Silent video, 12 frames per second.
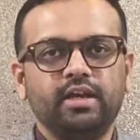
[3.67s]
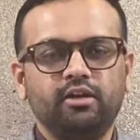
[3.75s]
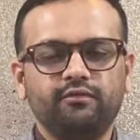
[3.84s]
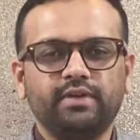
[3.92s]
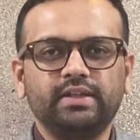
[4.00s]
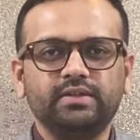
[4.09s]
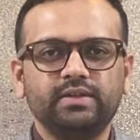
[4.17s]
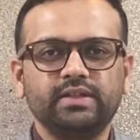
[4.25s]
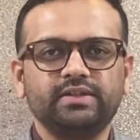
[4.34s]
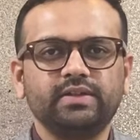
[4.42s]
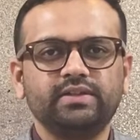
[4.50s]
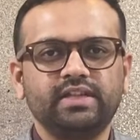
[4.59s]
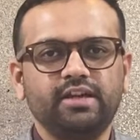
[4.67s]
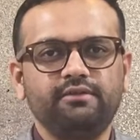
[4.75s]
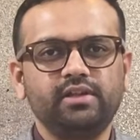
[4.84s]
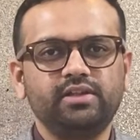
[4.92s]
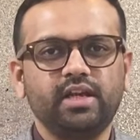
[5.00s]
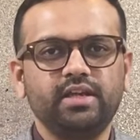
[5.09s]
Hello friends, this is
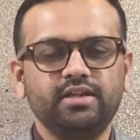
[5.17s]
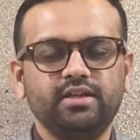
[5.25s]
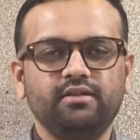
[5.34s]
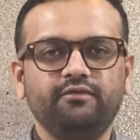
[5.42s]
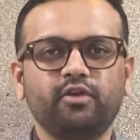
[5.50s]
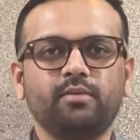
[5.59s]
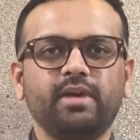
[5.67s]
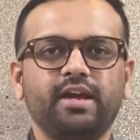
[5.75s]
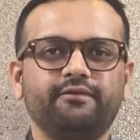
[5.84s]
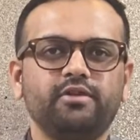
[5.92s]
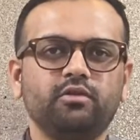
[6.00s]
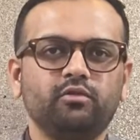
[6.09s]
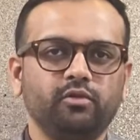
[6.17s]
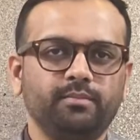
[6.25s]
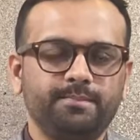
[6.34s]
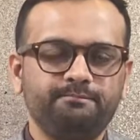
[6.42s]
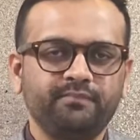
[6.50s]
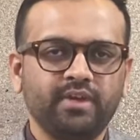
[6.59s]
Keval Shah here from Afleo Group.
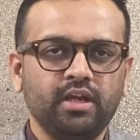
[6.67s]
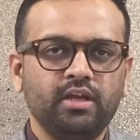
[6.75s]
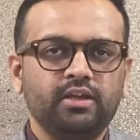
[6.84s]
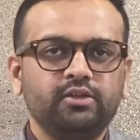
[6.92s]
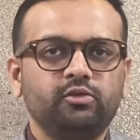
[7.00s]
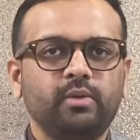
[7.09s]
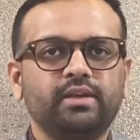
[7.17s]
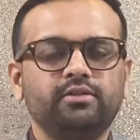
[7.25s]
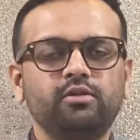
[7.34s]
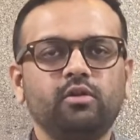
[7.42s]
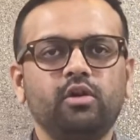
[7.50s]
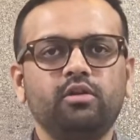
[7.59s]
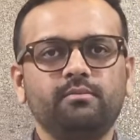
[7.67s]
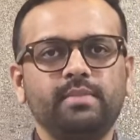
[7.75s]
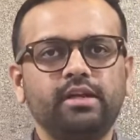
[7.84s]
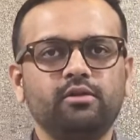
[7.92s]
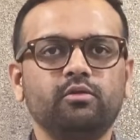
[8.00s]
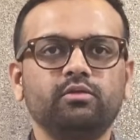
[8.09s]
So as you all
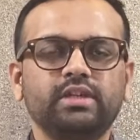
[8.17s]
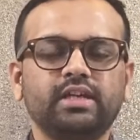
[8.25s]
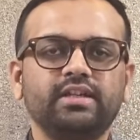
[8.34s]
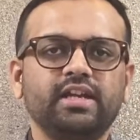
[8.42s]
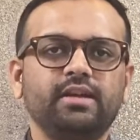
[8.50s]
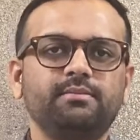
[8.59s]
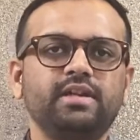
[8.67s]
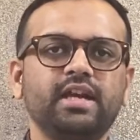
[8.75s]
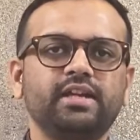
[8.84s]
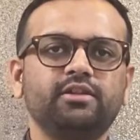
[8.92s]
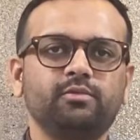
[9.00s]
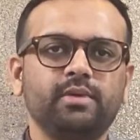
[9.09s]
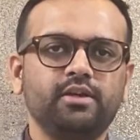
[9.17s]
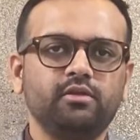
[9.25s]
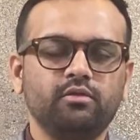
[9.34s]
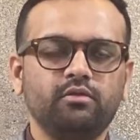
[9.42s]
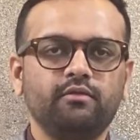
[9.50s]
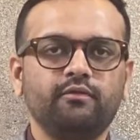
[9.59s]
may know that the MEIS
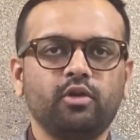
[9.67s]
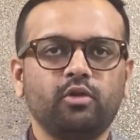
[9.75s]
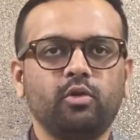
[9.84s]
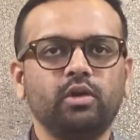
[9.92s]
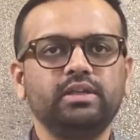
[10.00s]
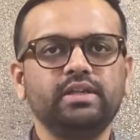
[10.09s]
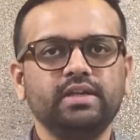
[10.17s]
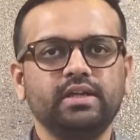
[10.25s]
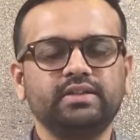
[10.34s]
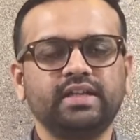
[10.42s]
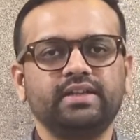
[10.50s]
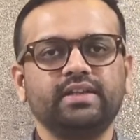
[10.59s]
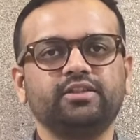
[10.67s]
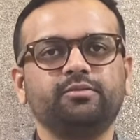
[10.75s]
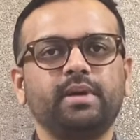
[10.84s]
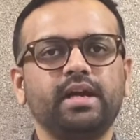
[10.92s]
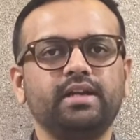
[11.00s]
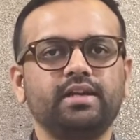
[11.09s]
window for all the years has
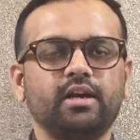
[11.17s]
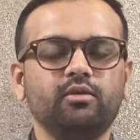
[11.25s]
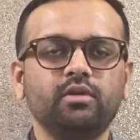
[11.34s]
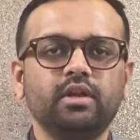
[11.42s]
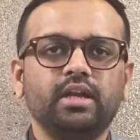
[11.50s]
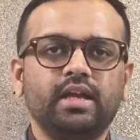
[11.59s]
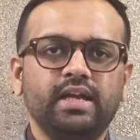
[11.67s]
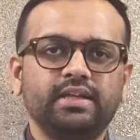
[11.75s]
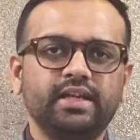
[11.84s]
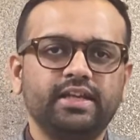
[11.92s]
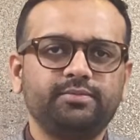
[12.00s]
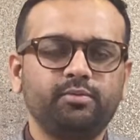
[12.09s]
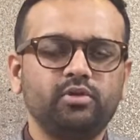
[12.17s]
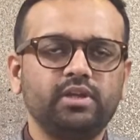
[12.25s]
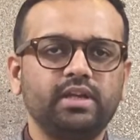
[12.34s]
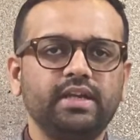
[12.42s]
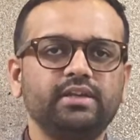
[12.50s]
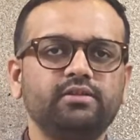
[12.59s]
expired now and the
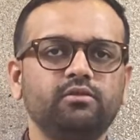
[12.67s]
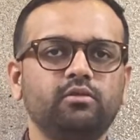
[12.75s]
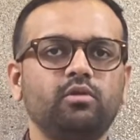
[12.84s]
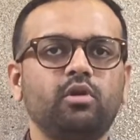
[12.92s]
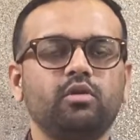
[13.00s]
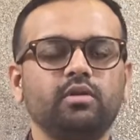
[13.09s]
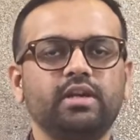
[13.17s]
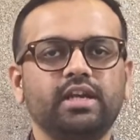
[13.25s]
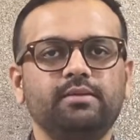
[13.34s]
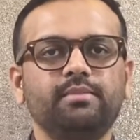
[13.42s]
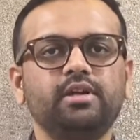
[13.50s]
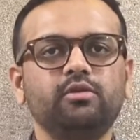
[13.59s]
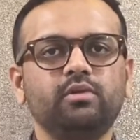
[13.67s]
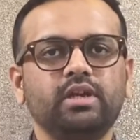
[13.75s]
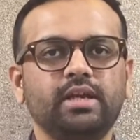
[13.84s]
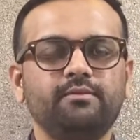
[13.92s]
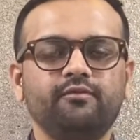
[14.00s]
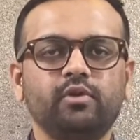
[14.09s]
exporter is no longer able to
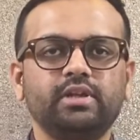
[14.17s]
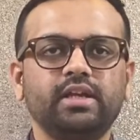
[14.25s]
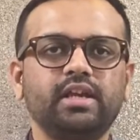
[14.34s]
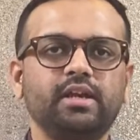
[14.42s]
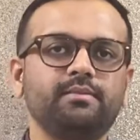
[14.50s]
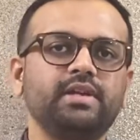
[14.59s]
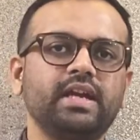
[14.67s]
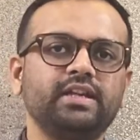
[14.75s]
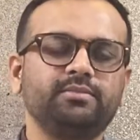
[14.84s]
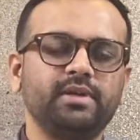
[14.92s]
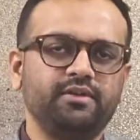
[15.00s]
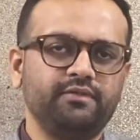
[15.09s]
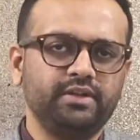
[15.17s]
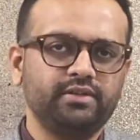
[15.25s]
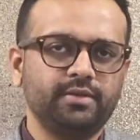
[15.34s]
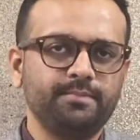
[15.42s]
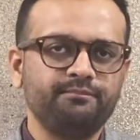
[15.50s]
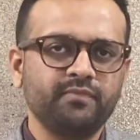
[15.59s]
claim for their MEIS benefits.